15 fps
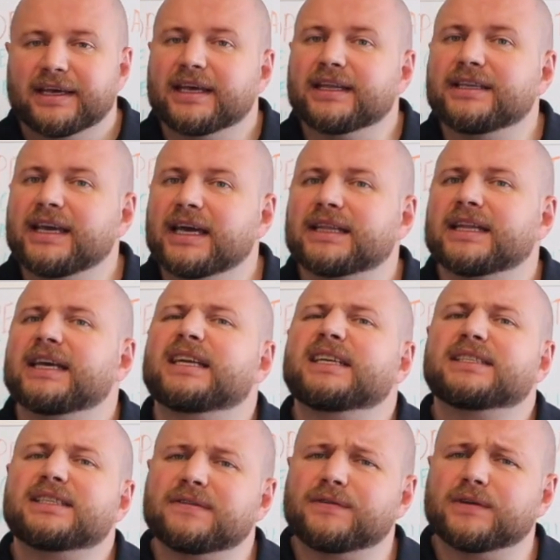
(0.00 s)
And yet, it
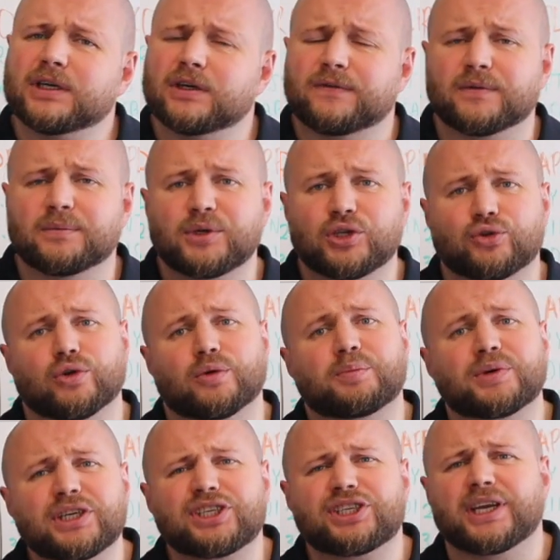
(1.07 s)
is difficult for me to
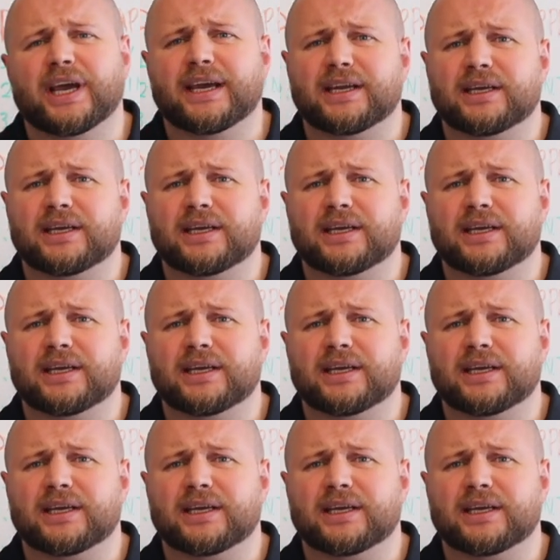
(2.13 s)
appreciate